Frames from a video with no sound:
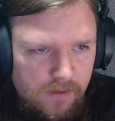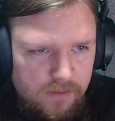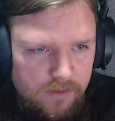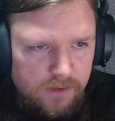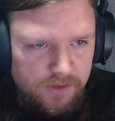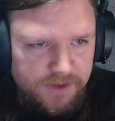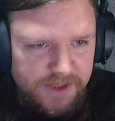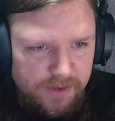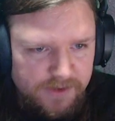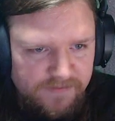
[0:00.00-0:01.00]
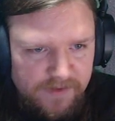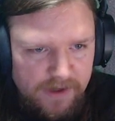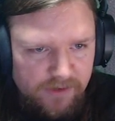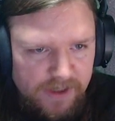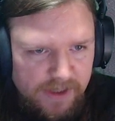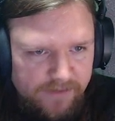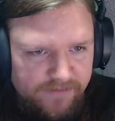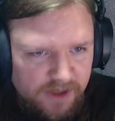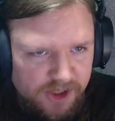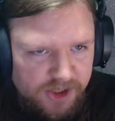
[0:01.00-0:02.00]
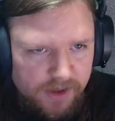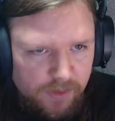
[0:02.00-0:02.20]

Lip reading: Curaçao is very nearly finished,